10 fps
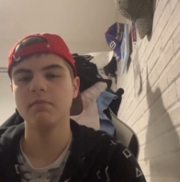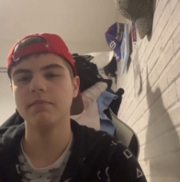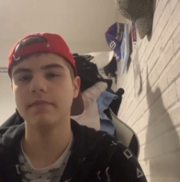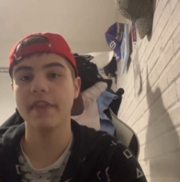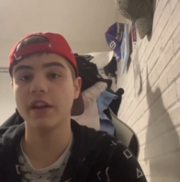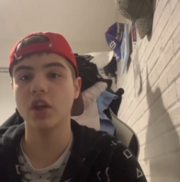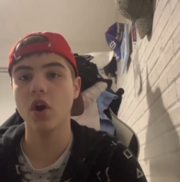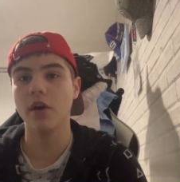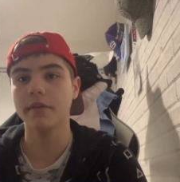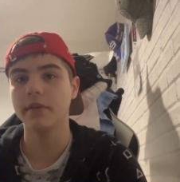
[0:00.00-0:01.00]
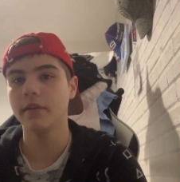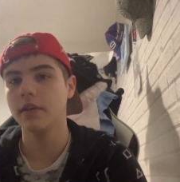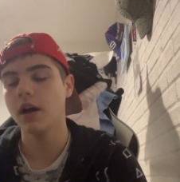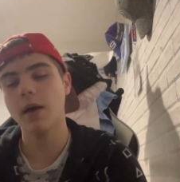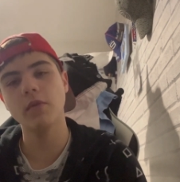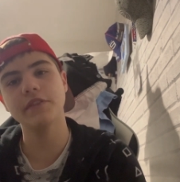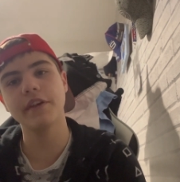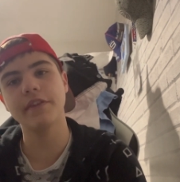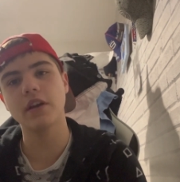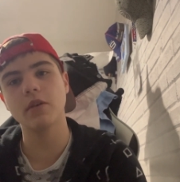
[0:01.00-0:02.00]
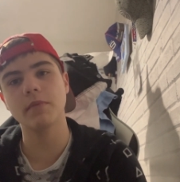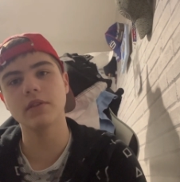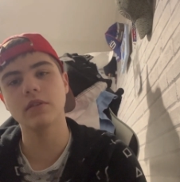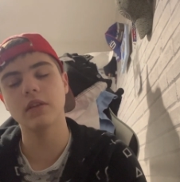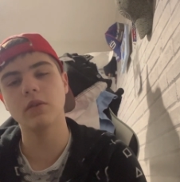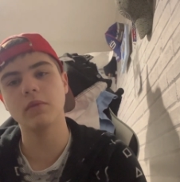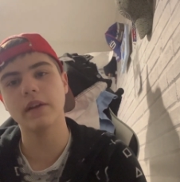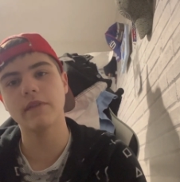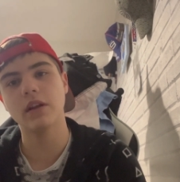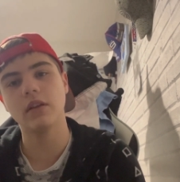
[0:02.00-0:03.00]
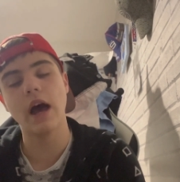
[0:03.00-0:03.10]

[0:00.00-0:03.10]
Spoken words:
Thank God. I'm not saying thank God because I don't like Vettel.